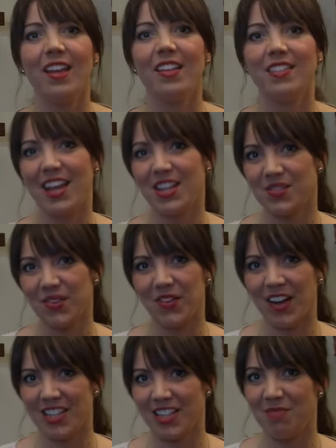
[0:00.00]
Thanks for
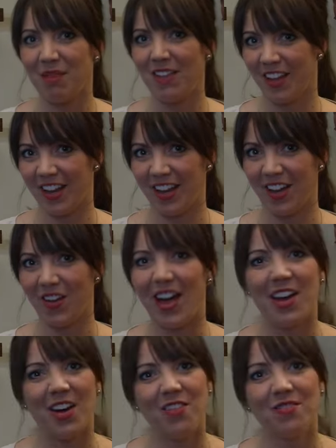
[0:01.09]
watching my video.
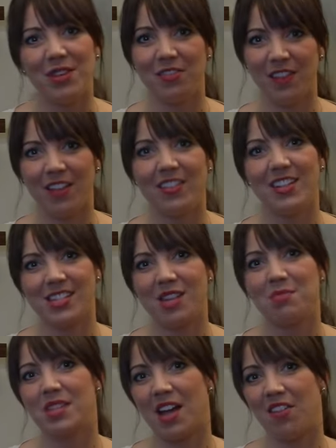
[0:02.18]
I hope you found these
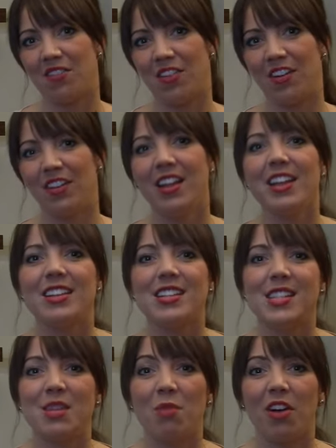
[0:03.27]
tips helpful. To
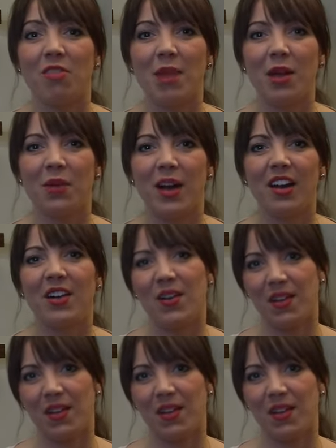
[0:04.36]
see more of my work, go to